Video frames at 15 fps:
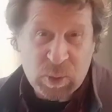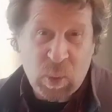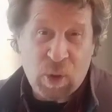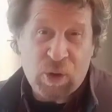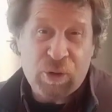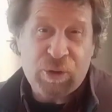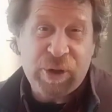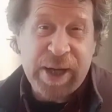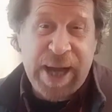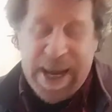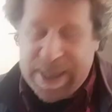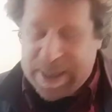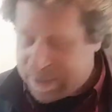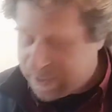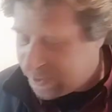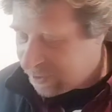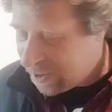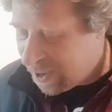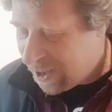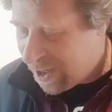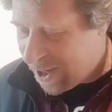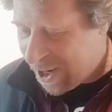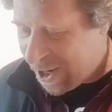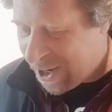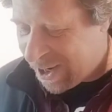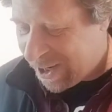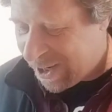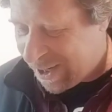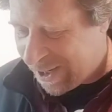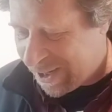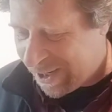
what creates, uh,